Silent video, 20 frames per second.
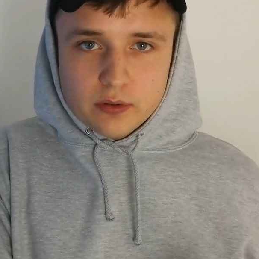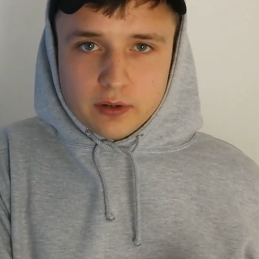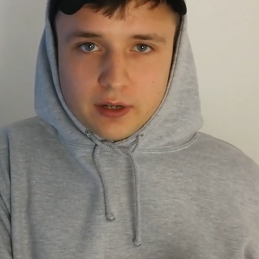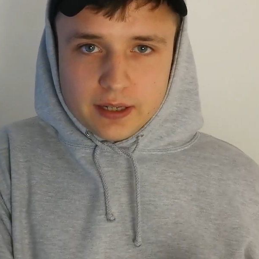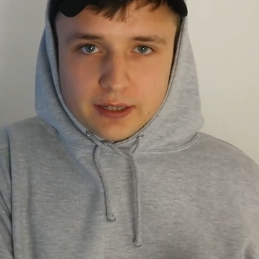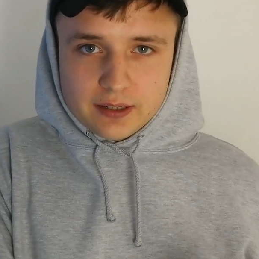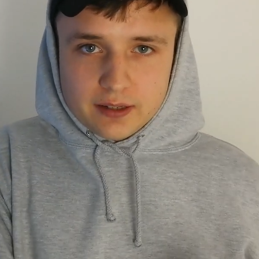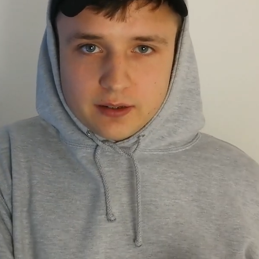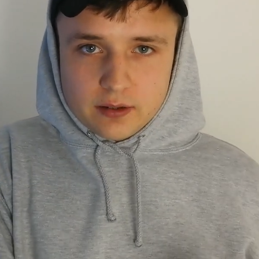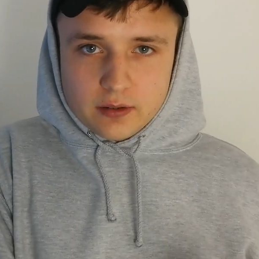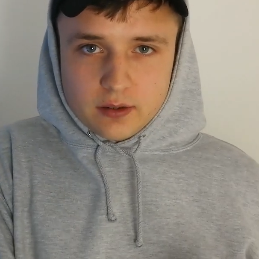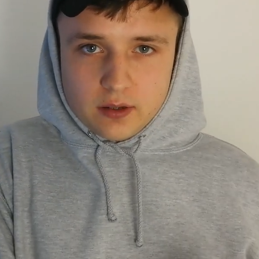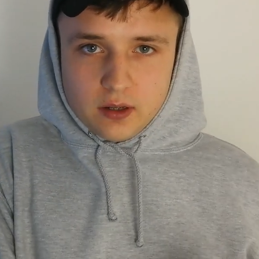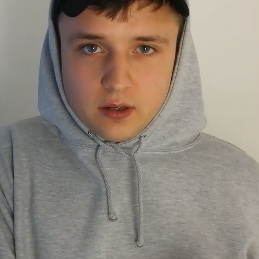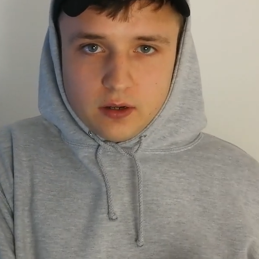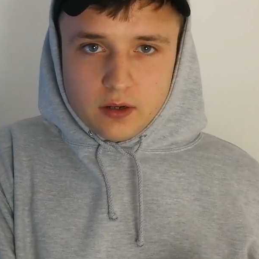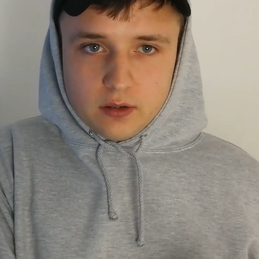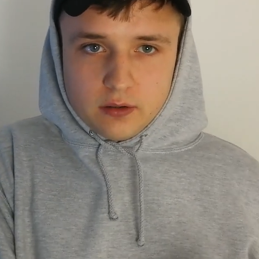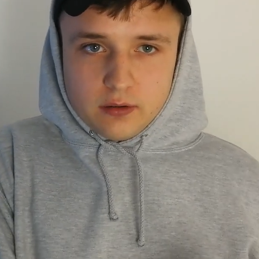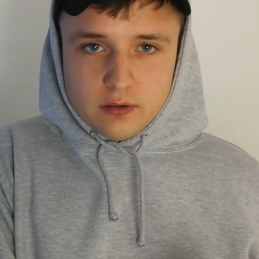Like,
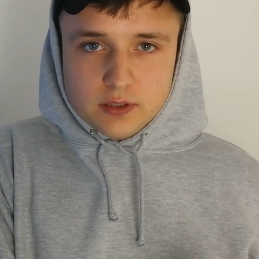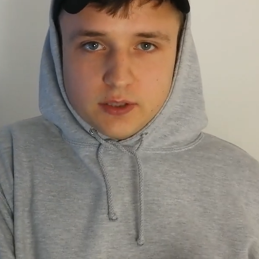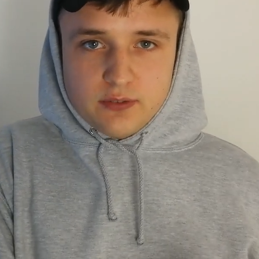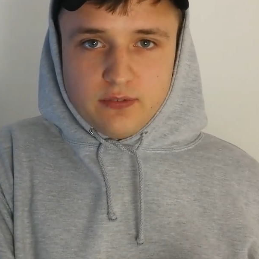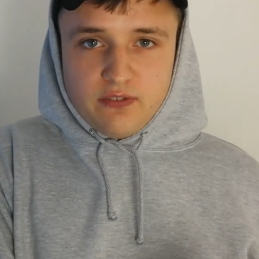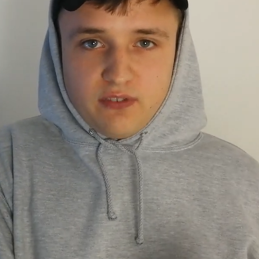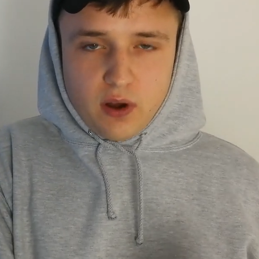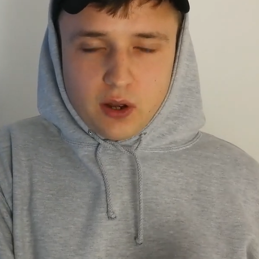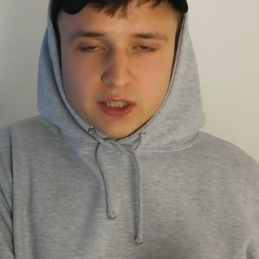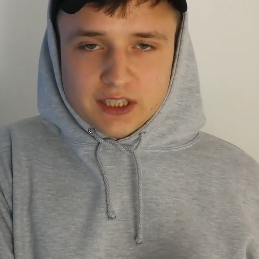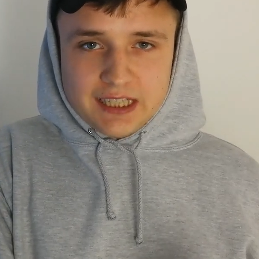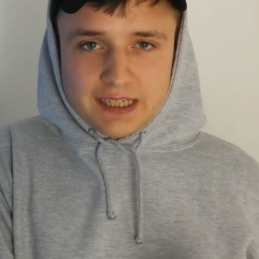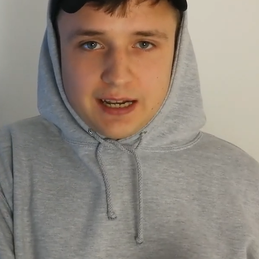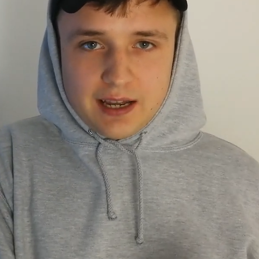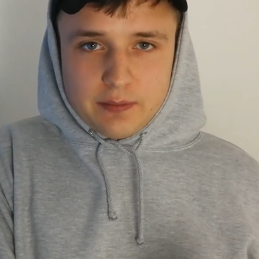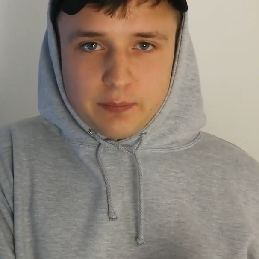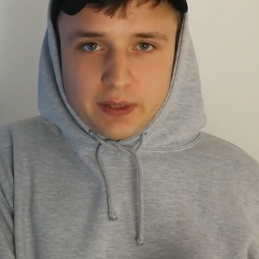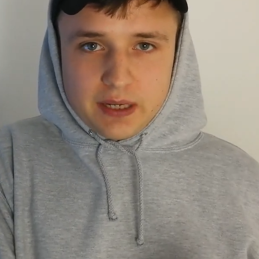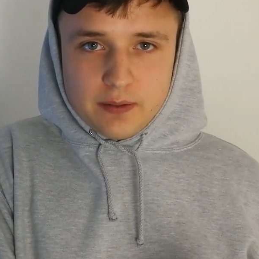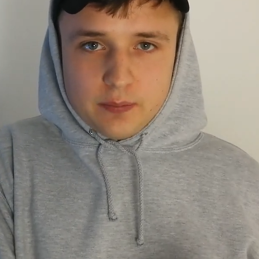there's 49
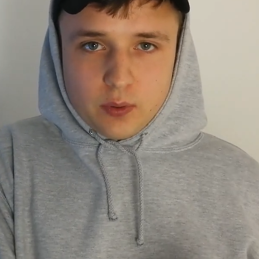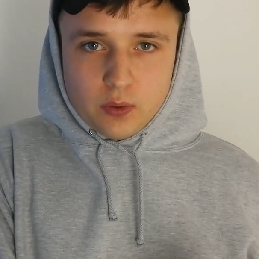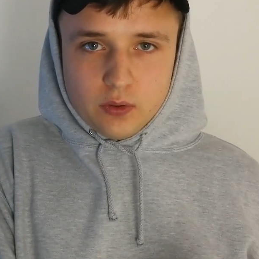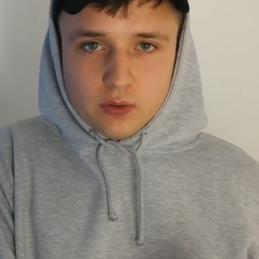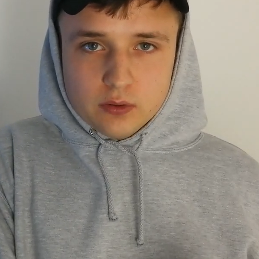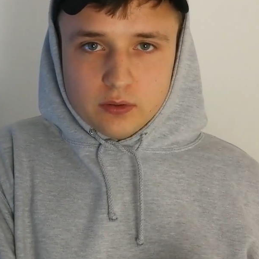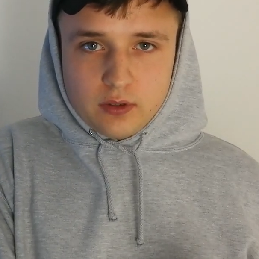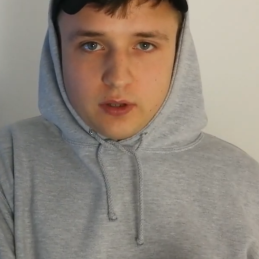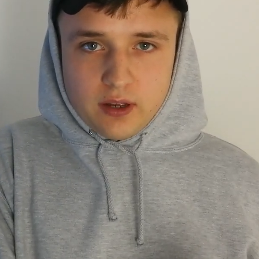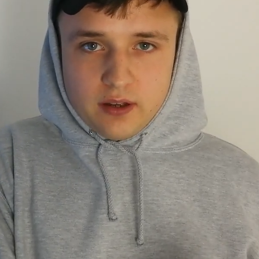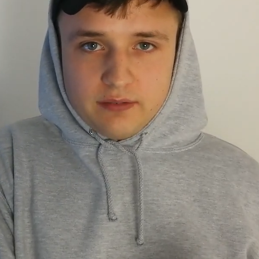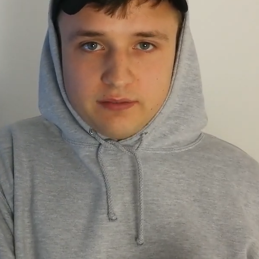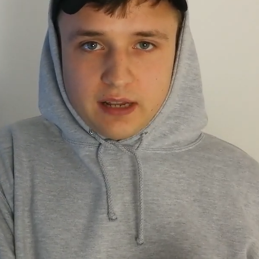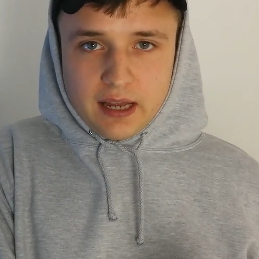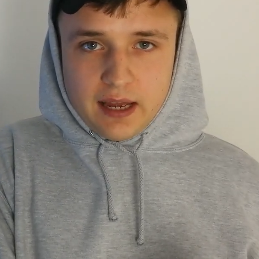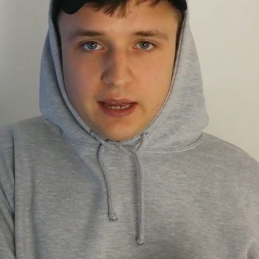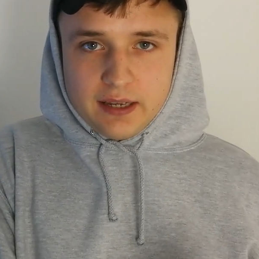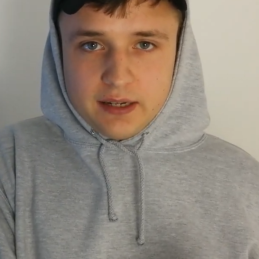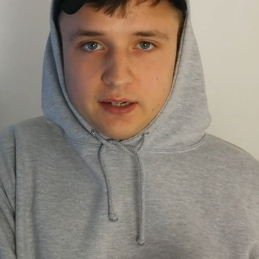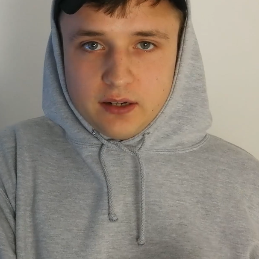people that have
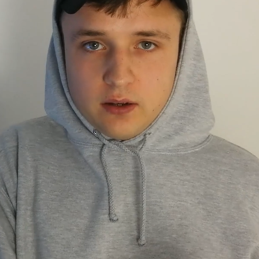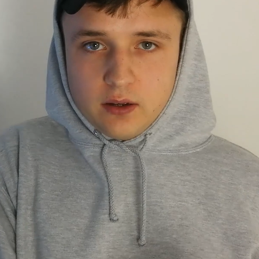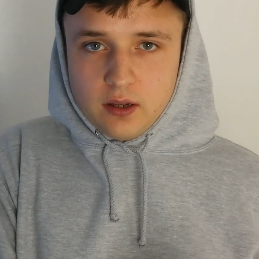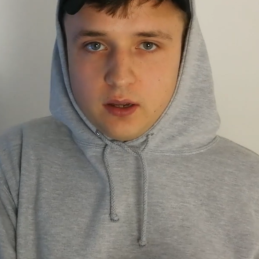died.